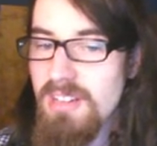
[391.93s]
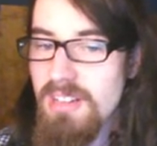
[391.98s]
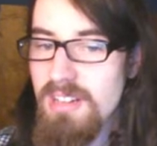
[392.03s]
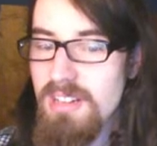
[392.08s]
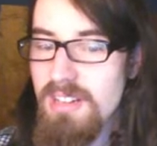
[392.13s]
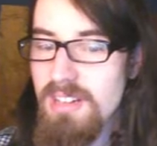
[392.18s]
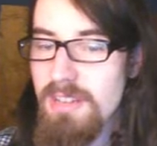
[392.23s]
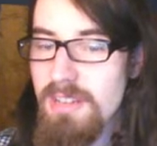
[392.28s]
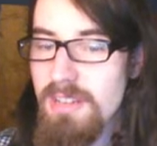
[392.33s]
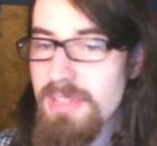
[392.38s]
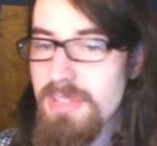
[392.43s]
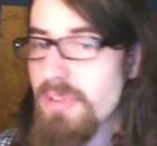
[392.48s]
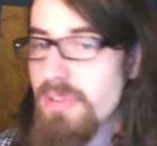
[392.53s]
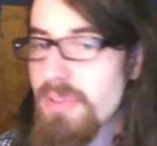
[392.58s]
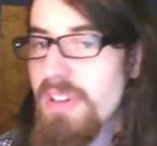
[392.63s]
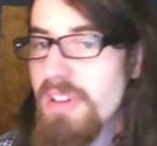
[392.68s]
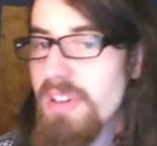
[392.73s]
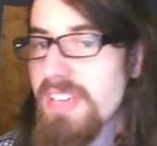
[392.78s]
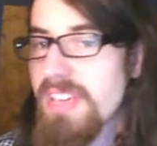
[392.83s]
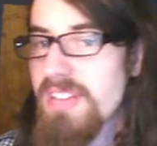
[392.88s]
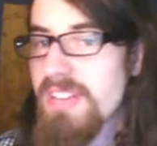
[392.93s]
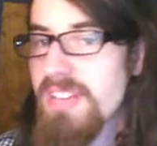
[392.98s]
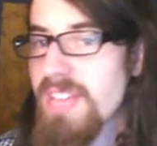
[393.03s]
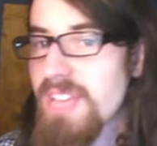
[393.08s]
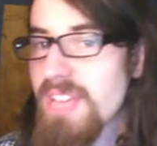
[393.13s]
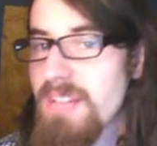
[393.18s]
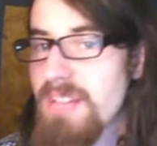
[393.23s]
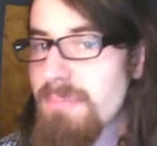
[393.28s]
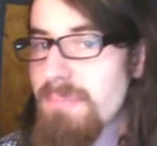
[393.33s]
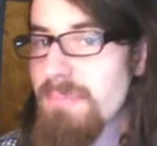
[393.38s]
I'm sorry, I cannot
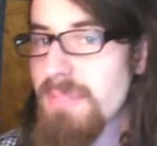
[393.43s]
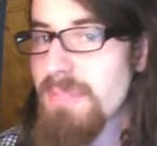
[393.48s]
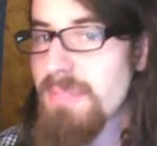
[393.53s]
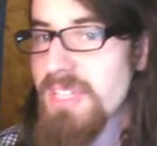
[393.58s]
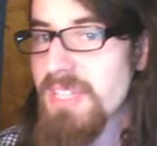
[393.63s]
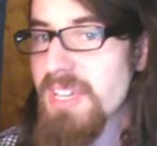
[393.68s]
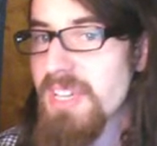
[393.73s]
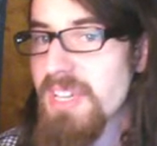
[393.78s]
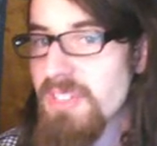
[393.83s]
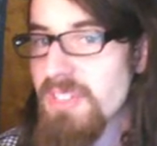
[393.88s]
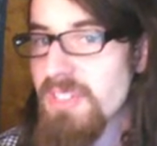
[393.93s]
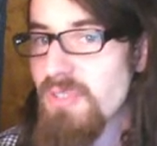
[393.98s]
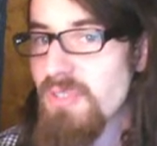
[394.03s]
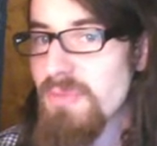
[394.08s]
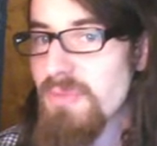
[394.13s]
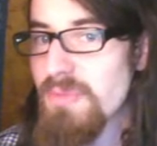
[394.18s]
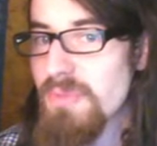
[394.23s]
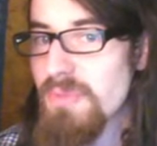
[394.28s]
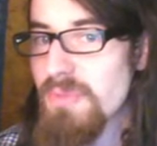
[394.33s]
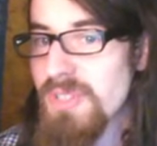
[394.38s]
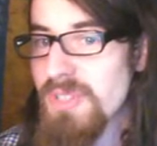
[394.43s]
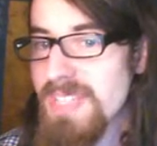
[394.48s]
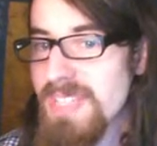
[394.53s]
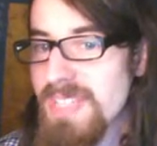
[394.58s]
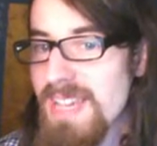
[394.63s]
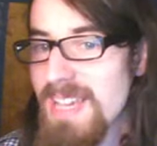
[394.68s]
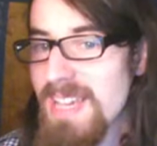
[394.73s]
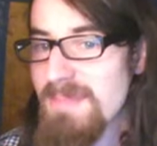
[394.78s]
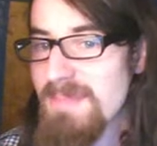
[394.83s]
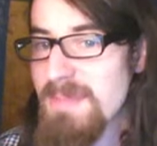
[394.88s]
help but ignore what you're
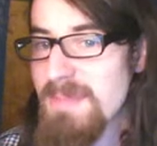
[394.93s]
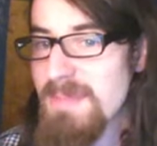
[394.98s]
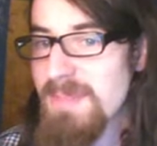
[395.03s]
saying,